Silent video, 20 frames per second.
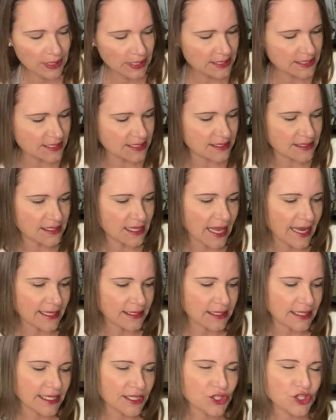It's
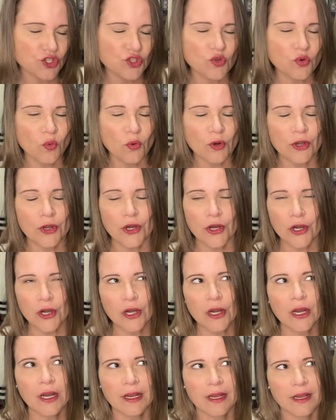slightly
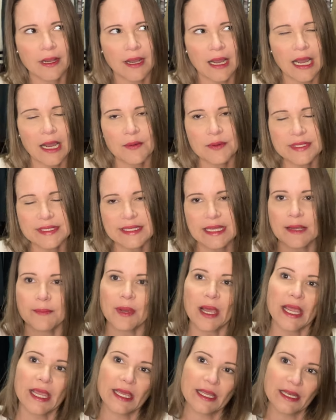shorter, I would say
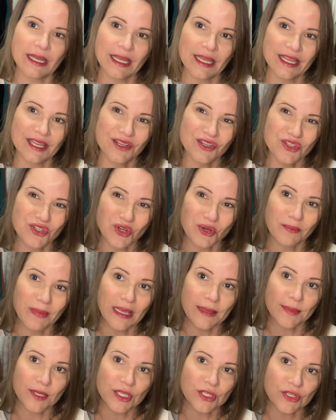by an inch or
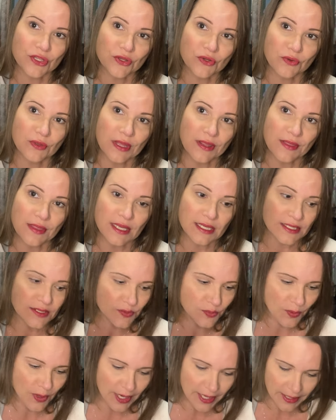maybe two than
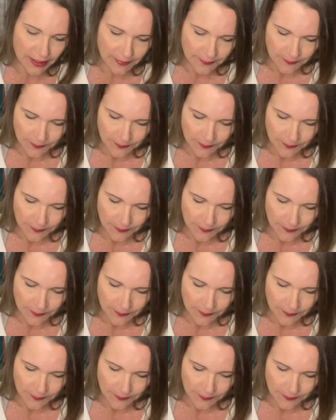this one,